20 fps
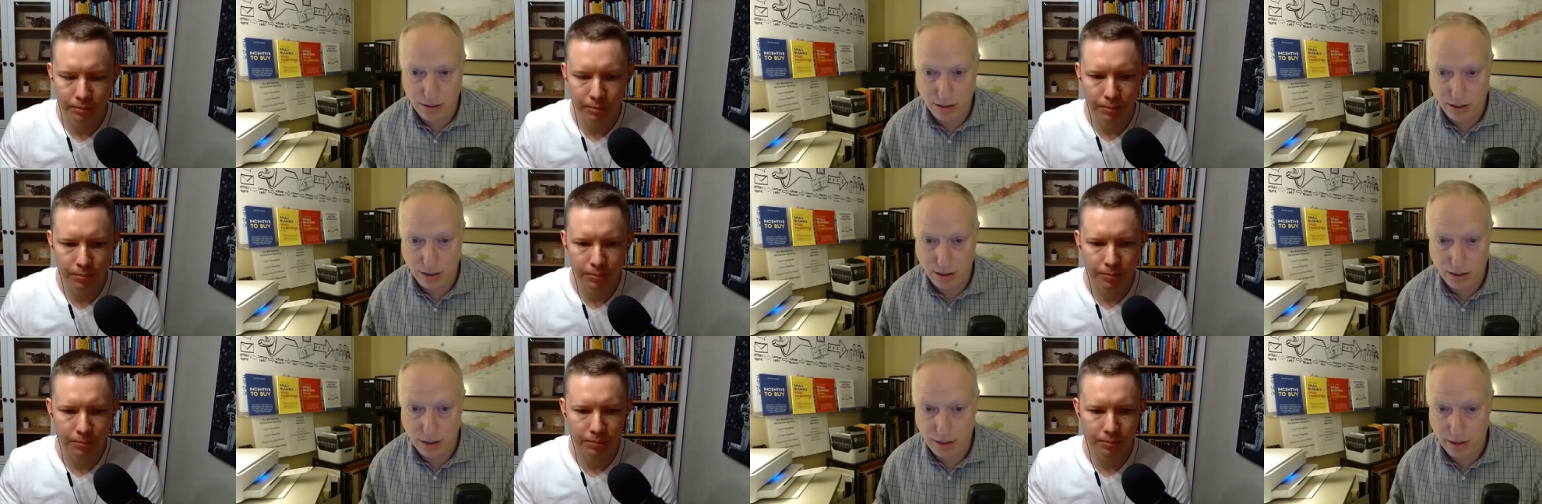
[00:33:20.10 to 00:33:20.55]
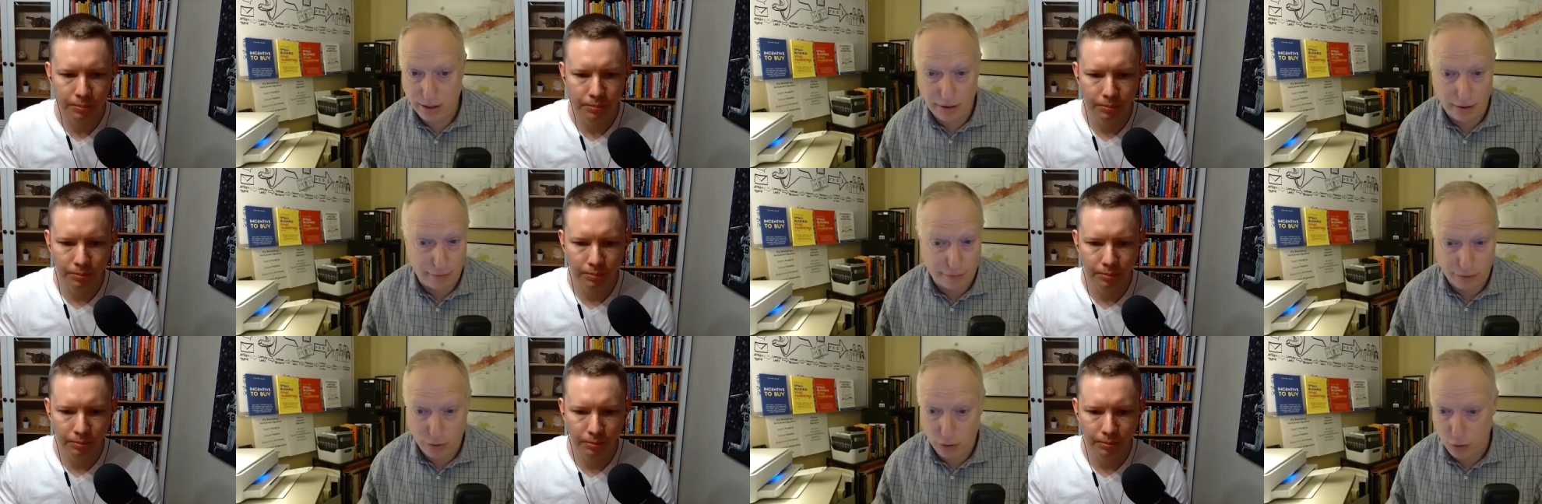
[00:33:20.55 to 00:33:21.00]
Speaker 1: uh,
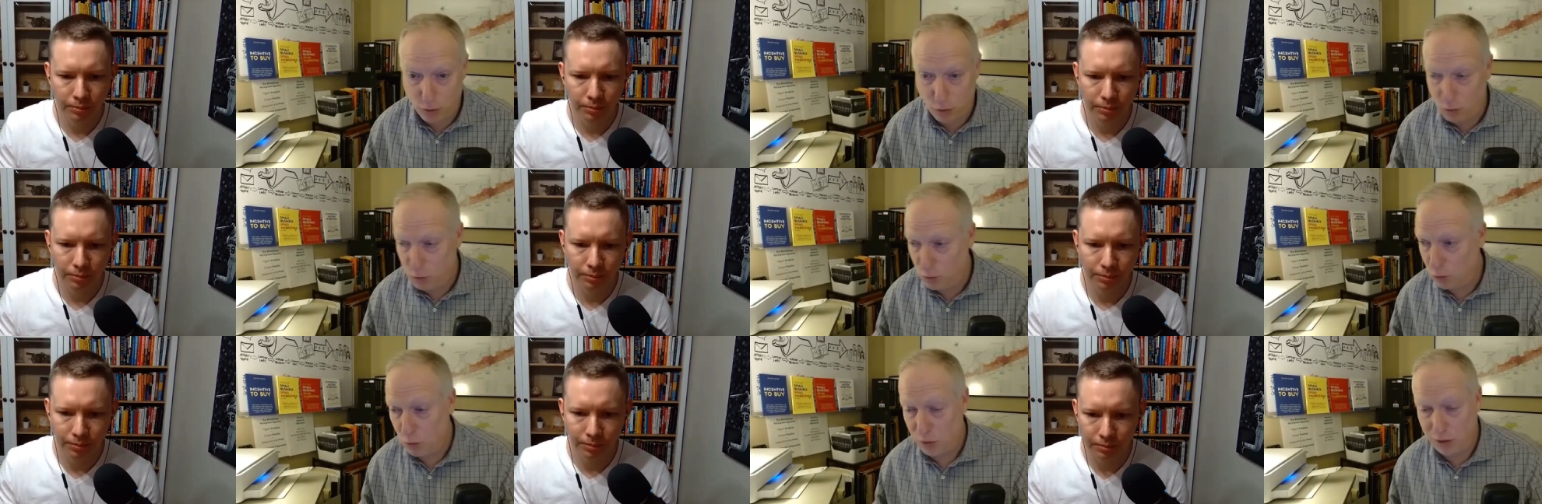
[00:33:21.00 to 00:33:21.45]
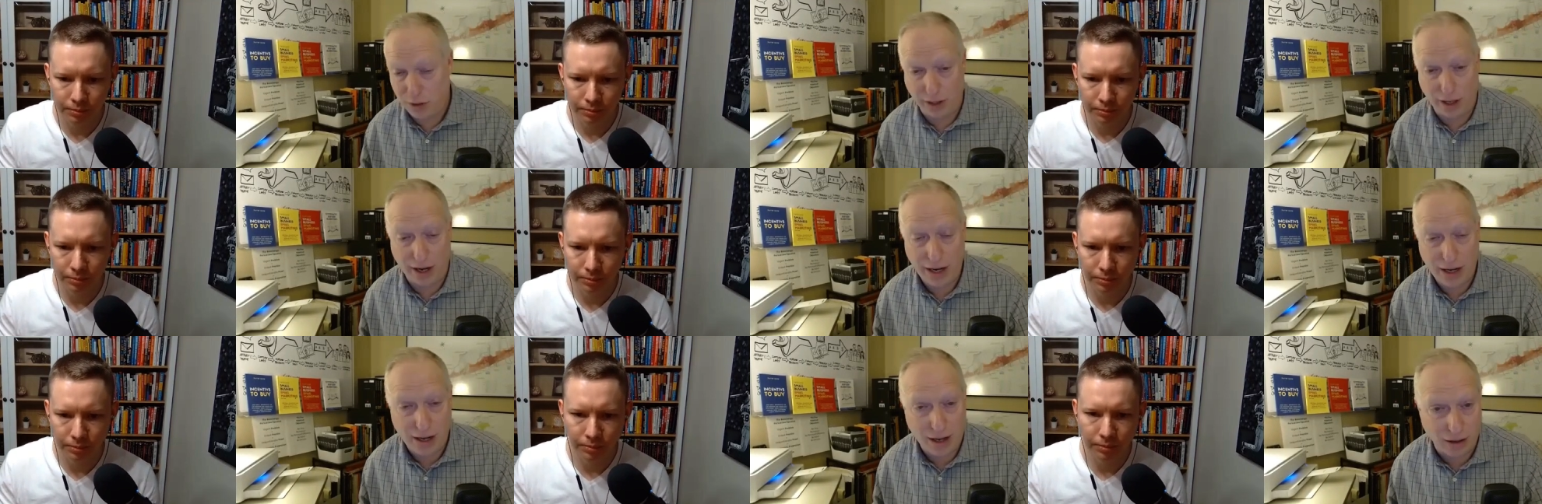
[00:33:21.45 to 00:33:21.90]
if you would
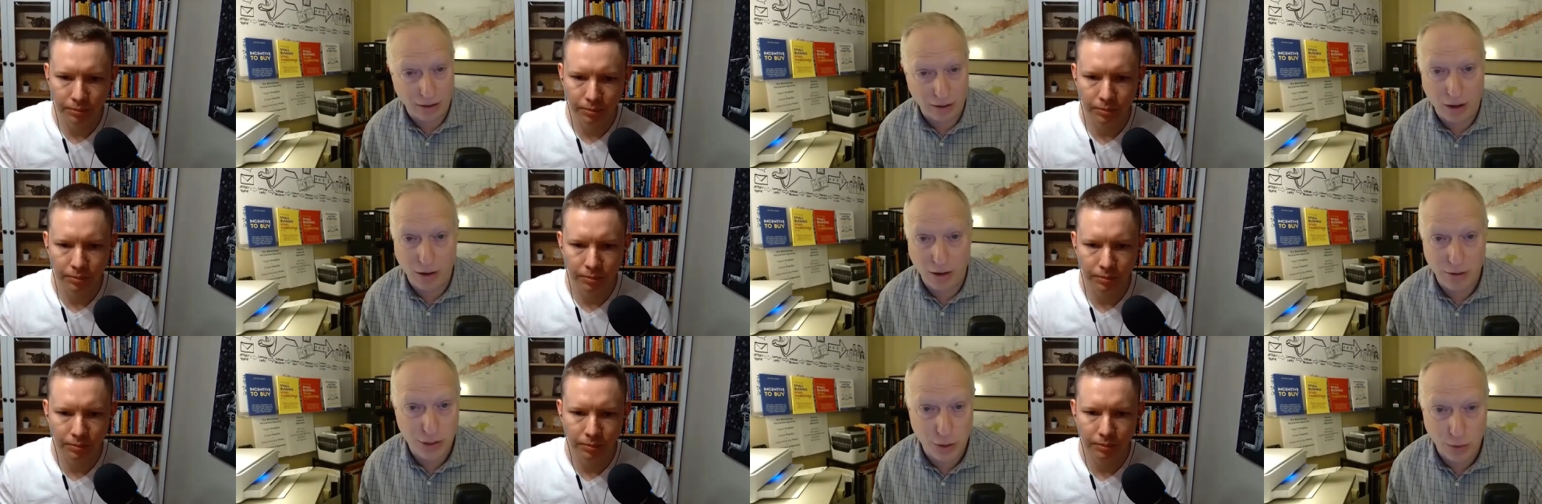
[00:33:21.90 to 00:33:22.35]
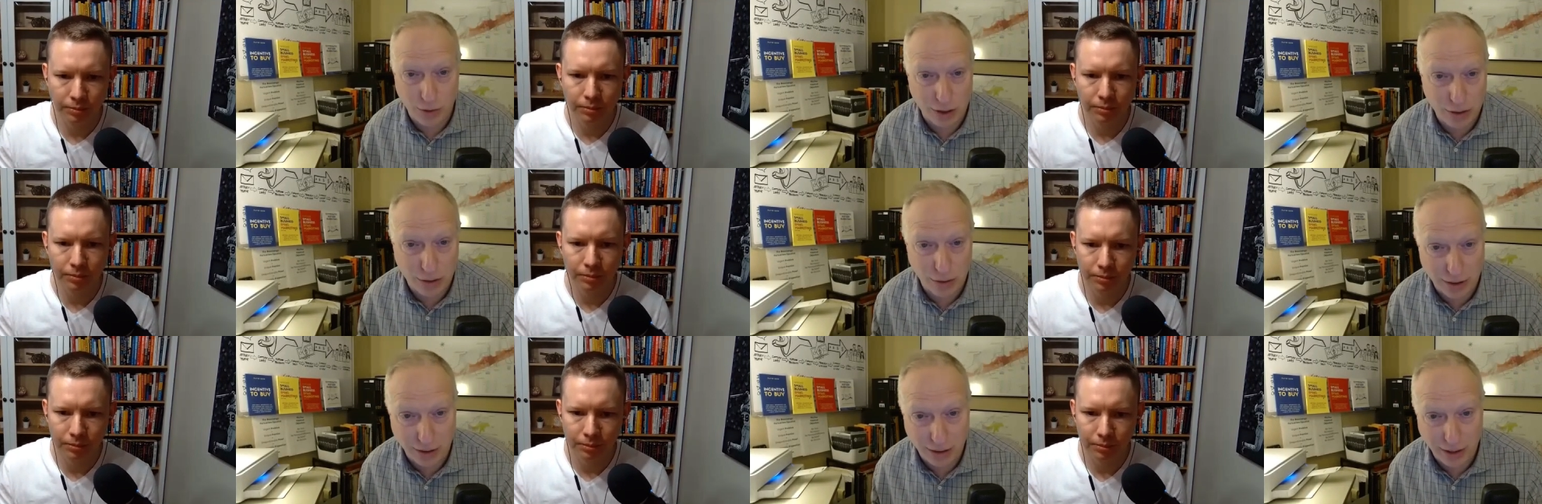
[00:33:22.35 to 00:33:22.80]
like, I'll also
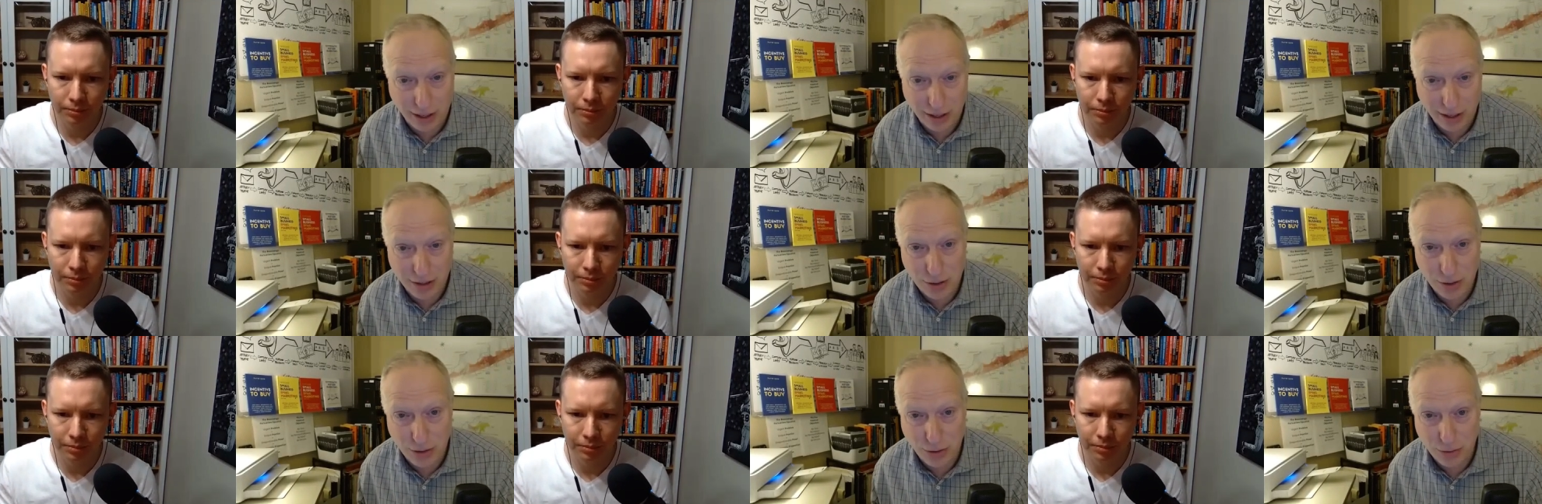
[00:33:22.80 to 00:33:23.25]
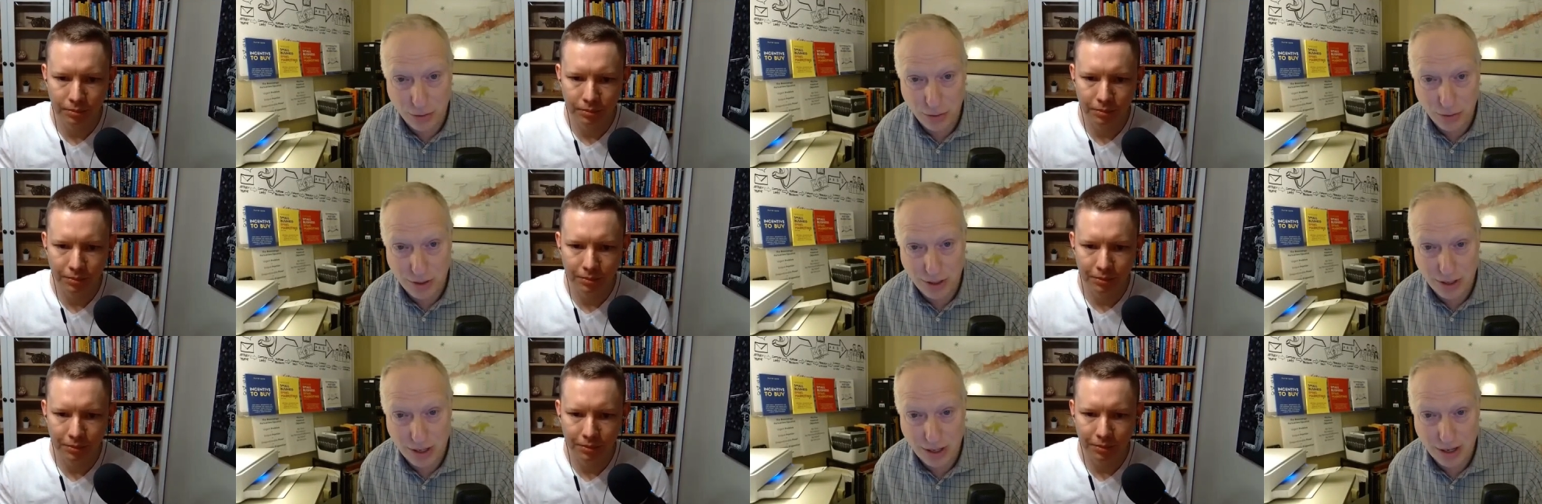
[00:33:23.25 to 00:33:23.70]
include a link to
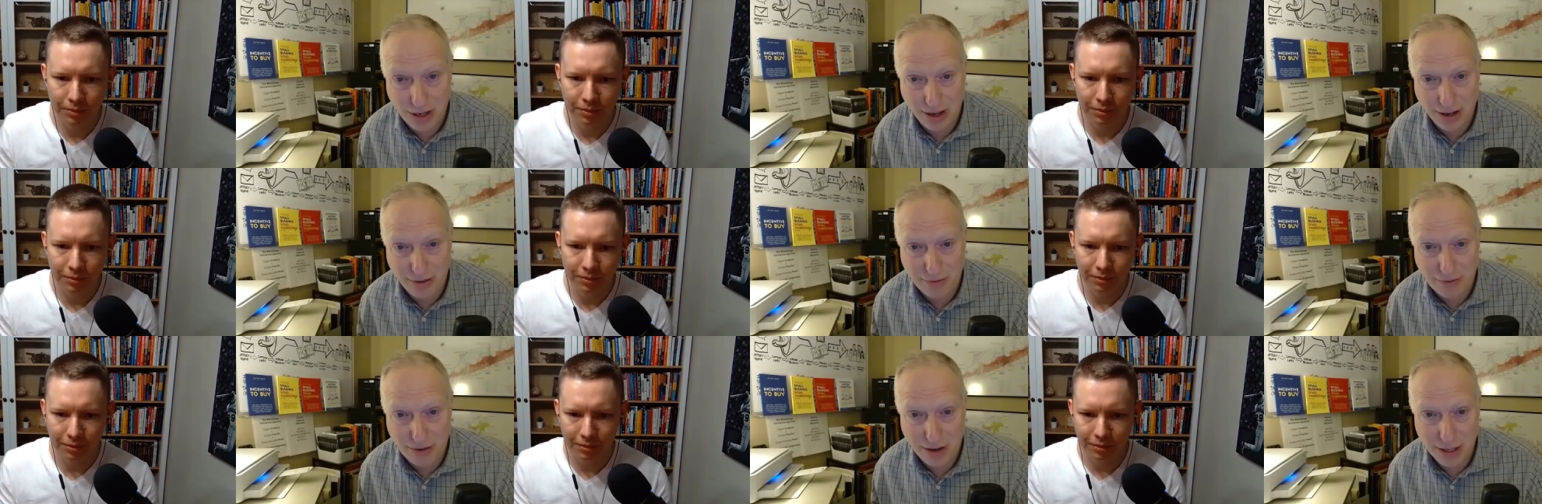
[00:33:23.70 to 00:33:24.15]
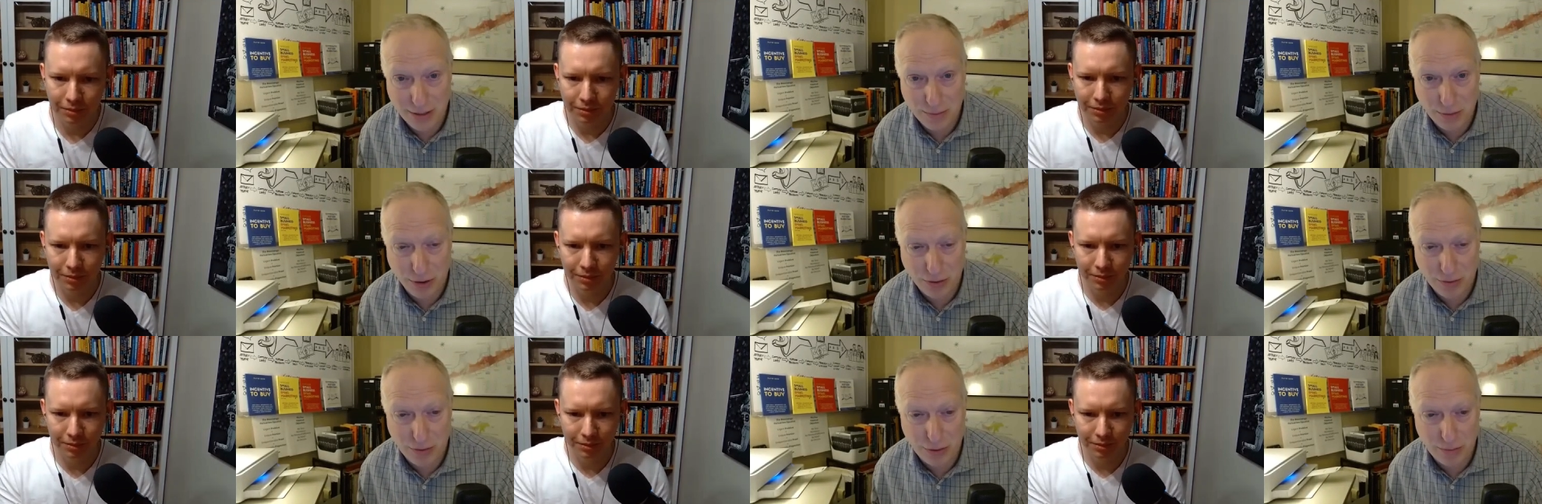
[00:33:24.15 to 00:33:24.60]
the uh,
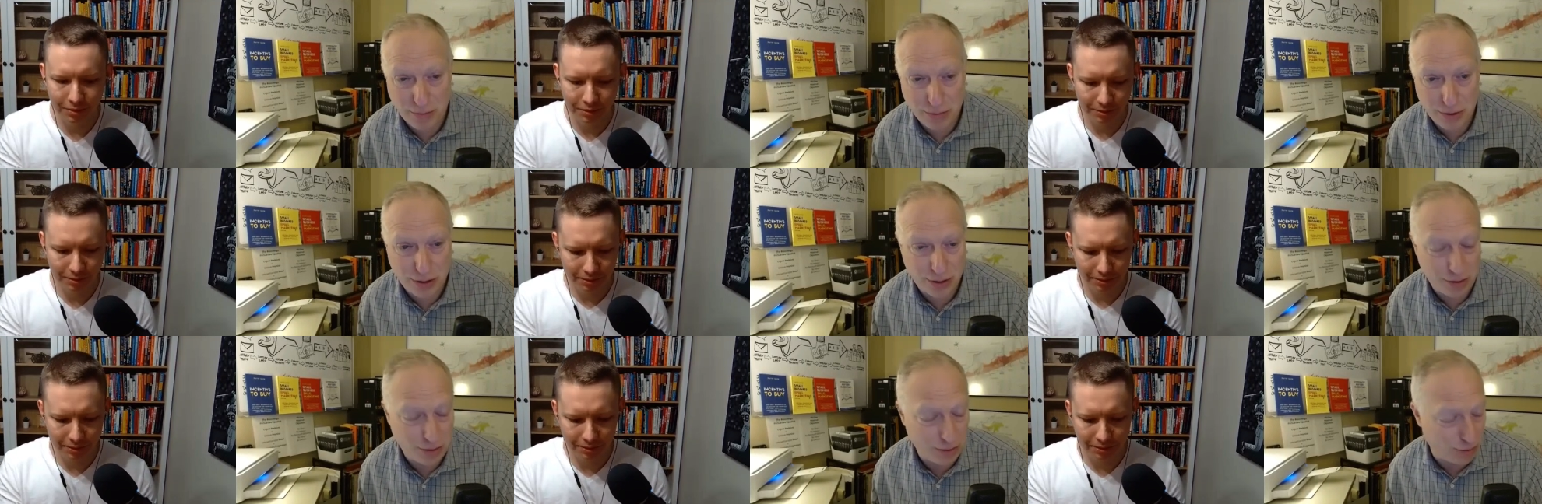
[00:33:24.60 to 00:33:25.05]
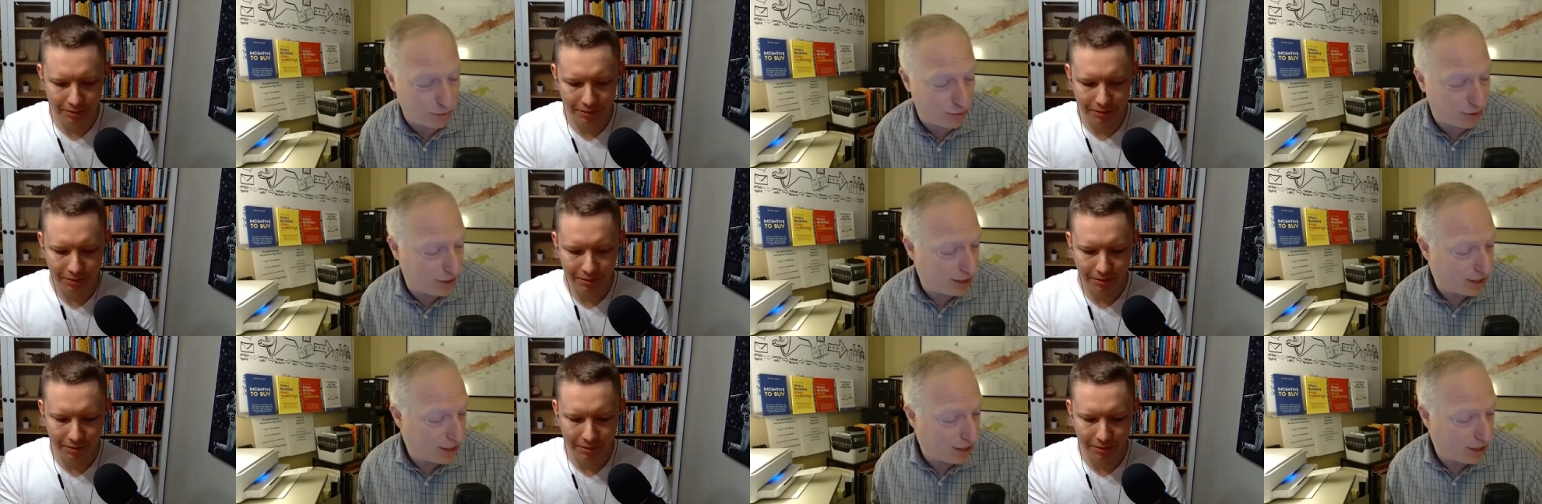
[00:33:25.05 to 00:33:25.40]
Facebook group, too.